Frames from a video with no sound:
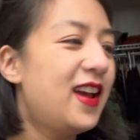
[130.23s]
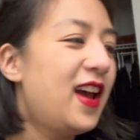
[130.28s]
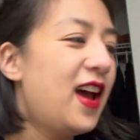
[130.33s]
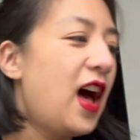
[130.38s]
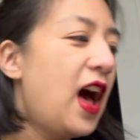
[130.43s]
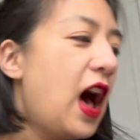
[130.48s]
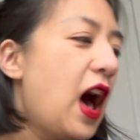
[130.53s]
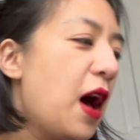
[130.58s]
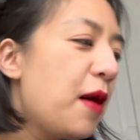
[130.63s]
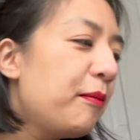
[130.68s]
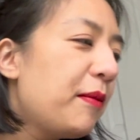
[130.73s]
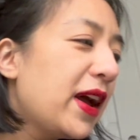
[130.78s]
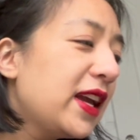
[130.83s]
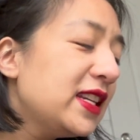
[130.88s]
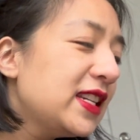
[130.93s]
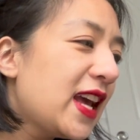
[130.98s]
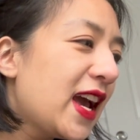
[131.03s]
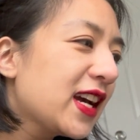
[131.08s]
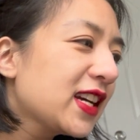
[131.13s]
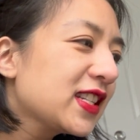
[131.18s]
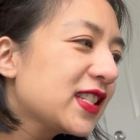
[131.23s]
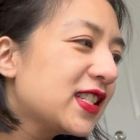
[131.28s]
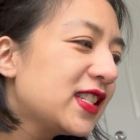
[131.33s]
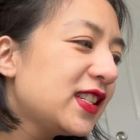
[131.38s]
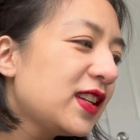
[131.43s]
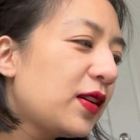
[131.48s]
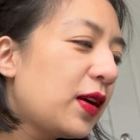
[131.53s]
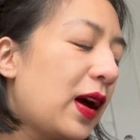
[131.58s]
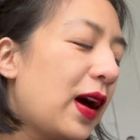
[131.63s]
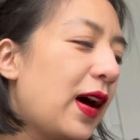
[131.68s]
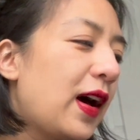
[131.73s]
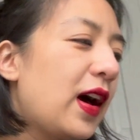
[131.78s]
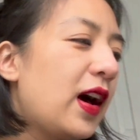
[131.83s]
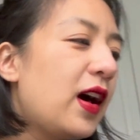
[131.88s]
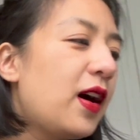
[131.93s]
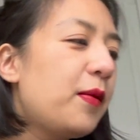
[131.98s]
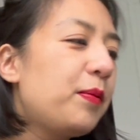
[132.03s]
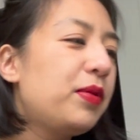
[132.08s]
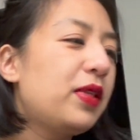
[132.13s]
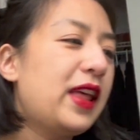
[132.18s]
My next
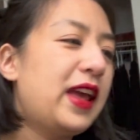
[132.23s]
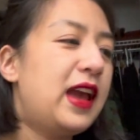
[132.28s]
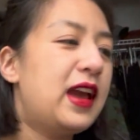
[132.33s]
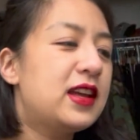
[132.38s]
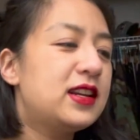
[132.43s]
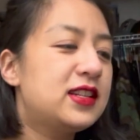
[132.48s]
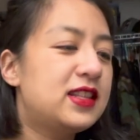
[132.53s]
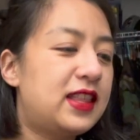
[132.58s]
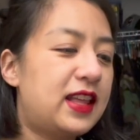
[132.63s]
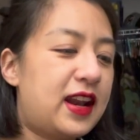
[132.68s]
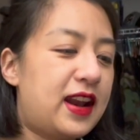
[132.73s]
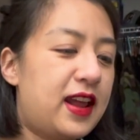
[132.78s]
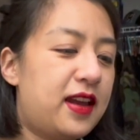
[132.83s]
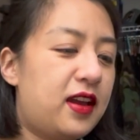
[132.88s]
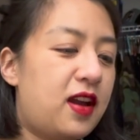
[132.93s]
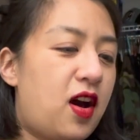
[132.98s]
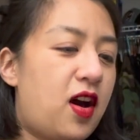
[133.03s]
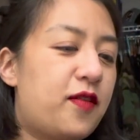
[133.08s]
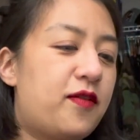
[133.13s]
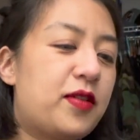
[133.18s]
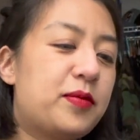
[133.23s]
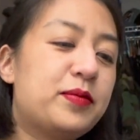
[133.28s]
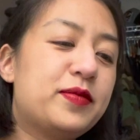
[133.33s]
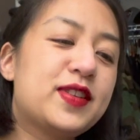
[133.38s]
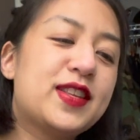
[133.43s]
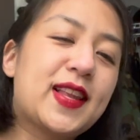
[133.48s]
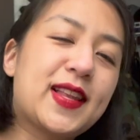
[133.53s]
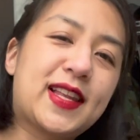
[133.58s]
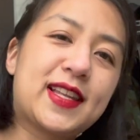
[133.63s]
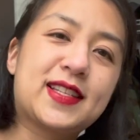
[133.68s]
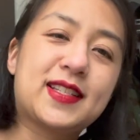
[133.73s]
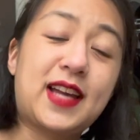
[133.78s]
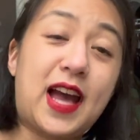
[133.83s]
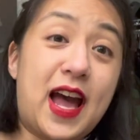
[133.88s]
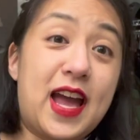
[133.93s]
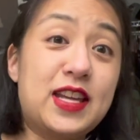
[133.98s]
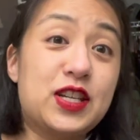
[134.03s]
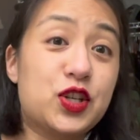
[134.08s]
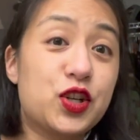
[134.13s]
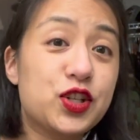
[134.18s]
plant that I got from
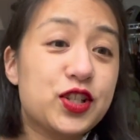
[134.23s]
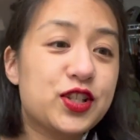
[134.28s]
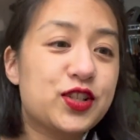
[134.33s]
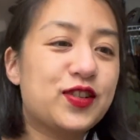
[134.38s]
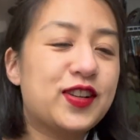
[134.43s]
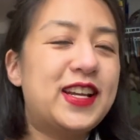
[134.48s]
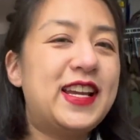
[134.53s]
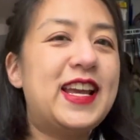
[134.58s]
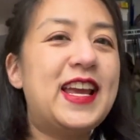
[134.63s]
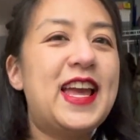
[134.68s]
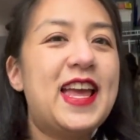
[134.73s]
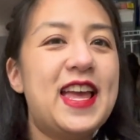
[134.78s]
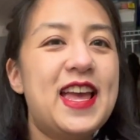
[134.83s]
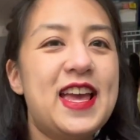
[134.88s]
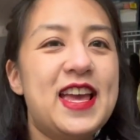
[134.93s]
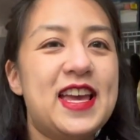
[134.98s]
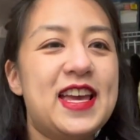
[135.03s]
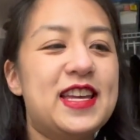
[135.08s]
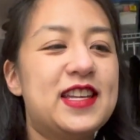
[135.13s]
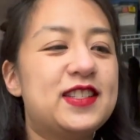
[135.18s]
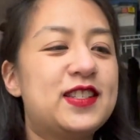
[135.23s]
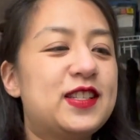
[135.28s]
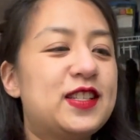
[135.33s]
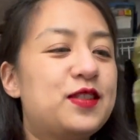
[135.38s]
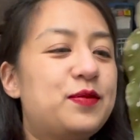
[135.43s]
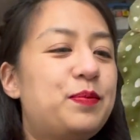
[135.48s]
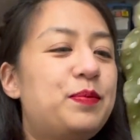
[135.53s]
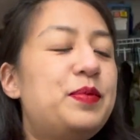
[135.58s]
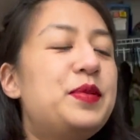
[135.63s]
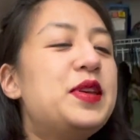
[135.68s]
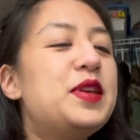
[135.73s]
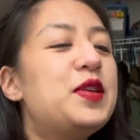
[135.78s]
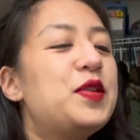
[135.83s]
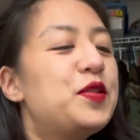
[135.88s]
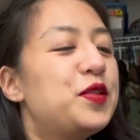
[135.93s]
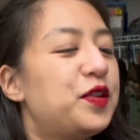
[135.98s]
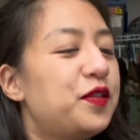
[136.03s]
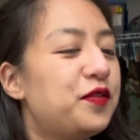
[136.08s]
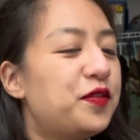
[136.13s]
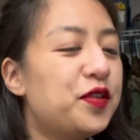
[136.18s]
Sky Nursery is this
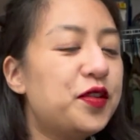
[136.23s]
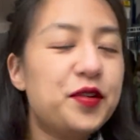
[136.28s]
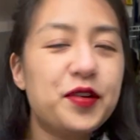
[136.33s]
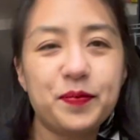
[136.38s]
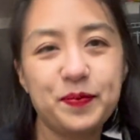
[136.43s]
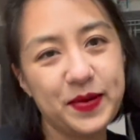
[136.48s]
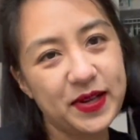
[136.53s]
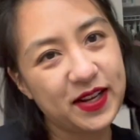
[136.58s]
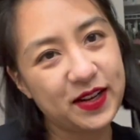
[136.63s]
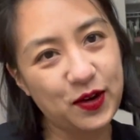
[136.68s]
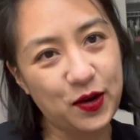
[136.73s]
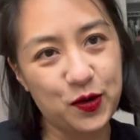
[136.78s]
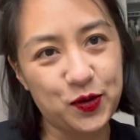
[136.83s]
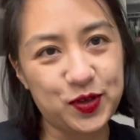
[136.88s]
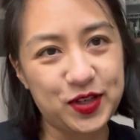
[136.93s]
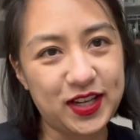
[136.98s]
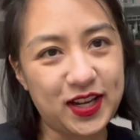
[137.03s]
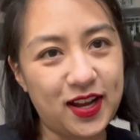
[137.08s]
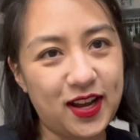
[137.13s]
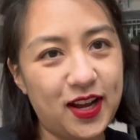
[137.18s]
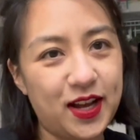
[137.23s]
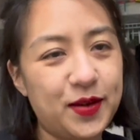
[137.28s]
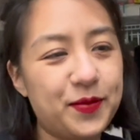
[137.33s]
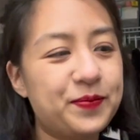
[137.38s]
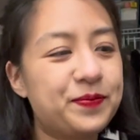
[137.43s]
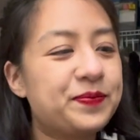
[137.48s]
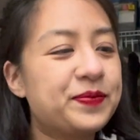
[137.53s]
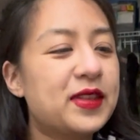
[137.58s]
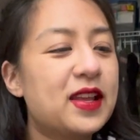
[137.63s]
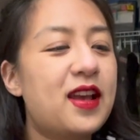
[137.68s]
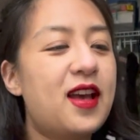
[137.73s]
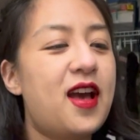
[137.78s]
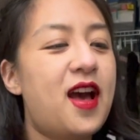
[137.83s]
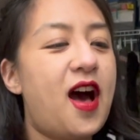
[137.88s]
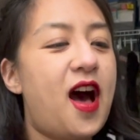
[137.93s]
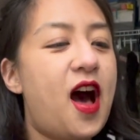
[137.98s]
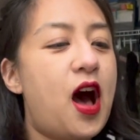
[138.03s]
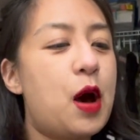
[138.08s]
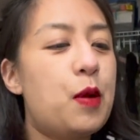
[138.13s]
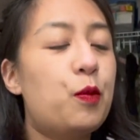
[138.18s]
beautiful begonia.
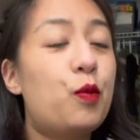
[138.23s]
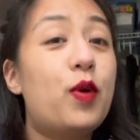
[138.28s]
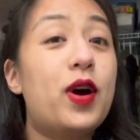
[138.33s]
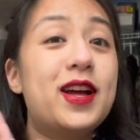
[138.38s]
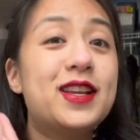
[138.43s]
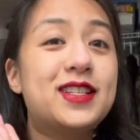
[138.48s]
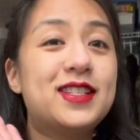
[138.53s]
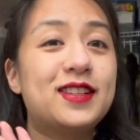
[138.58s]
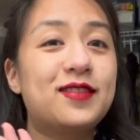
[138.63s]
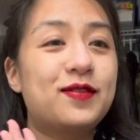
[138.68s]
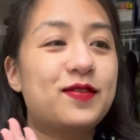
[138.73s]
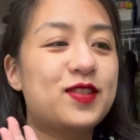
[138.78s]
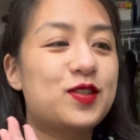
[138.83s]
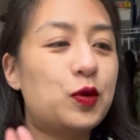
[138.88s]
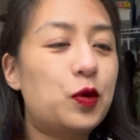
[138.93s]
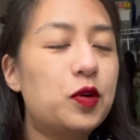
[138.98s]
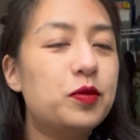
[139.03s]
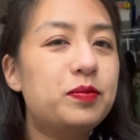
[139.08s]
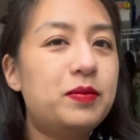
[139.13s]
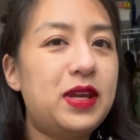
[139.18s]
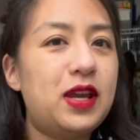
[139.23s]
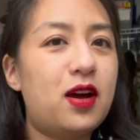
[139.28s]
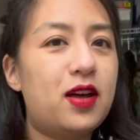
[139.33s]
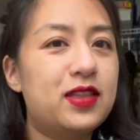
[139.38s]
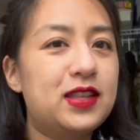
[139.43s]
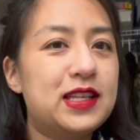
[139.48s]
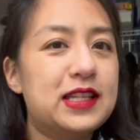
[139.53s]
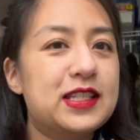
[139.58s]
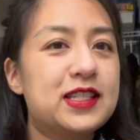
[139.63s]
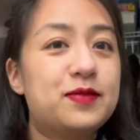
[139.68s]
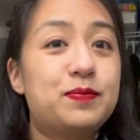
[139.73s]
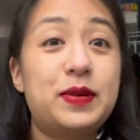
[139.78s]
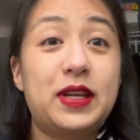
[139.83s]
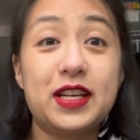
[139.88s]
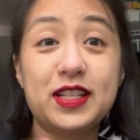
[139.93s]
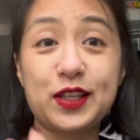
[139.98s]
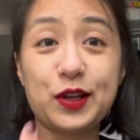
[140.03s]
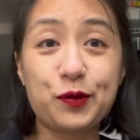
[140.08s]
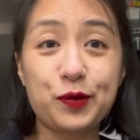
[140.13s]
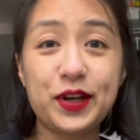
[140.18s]
What sold me on this,
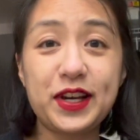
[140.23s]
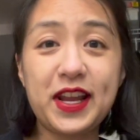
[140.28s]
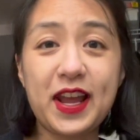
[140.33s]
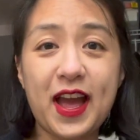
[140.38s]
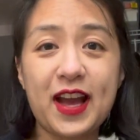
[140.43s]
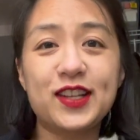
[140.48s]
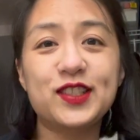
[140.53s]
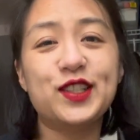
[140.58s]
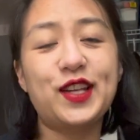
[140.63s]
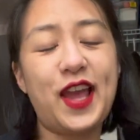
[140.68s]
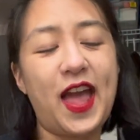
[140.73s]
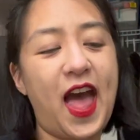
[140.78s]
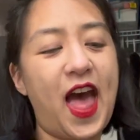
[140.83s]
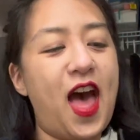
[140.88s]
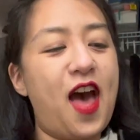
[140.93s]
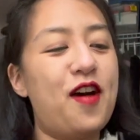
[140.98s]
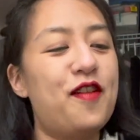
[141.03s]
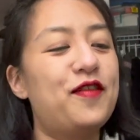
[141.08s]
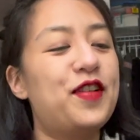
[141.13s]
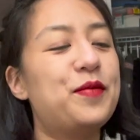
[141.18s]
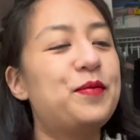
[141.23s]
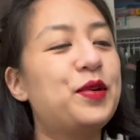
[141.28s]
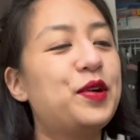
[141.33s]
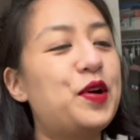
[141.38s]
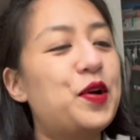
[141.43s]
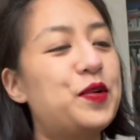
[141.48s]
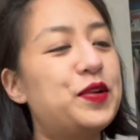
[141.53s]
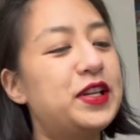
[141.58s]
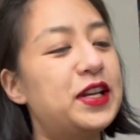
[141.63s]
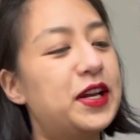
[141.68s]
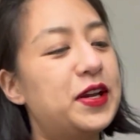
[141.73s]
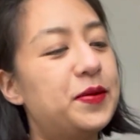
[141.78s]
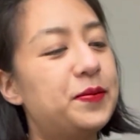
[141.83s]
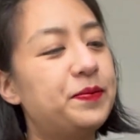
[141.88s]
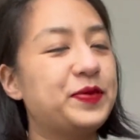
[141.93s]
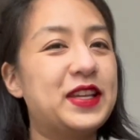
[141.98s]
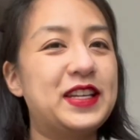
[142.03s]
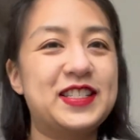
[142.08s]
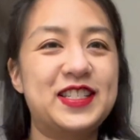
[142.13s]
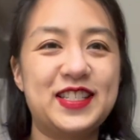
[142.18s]
because I already actually have a begonia,
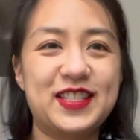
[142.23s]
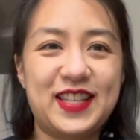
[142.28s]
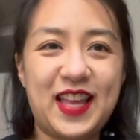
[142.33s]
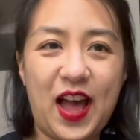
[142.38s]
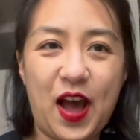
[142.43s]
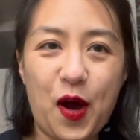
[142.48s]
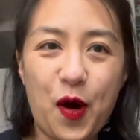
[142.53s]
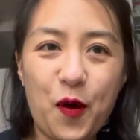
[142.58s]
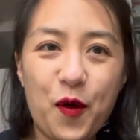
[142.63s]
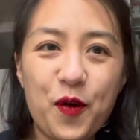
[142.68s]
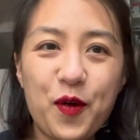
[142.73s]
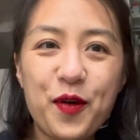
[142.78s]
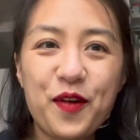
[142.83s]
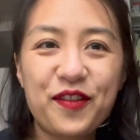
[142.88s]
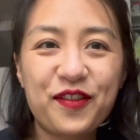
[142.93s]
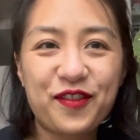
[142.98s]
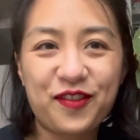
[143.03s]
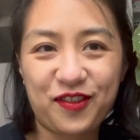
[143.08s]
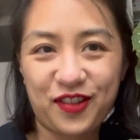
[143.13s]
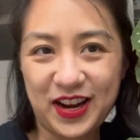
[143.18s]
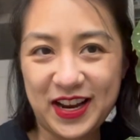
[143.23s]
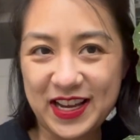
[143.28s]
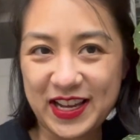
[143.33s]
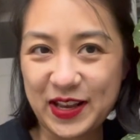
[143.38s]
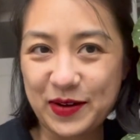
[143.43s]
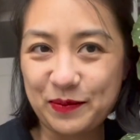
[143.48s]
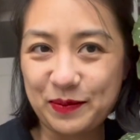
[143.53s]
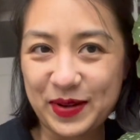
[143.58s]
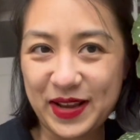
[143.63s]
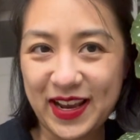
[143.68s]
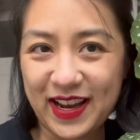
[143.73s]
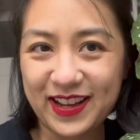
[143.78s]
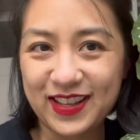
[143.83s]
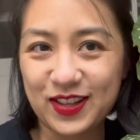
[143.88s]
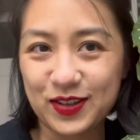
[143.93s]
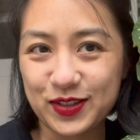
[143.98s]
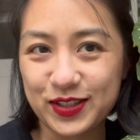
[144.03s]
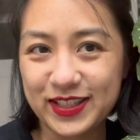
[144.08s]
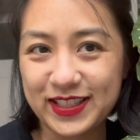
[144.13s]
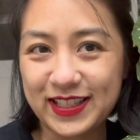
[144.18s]
is just how freaking big
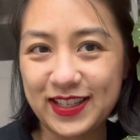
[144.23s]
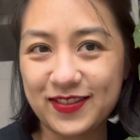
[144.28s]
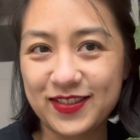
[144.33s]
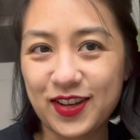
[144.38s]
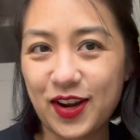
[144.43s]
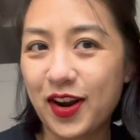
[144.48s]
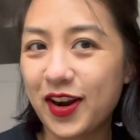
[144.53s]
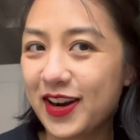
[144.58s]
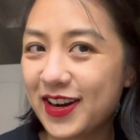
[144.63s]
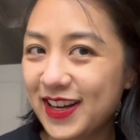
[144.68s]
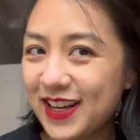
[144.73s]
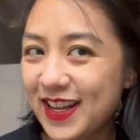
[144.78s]
those leaves are.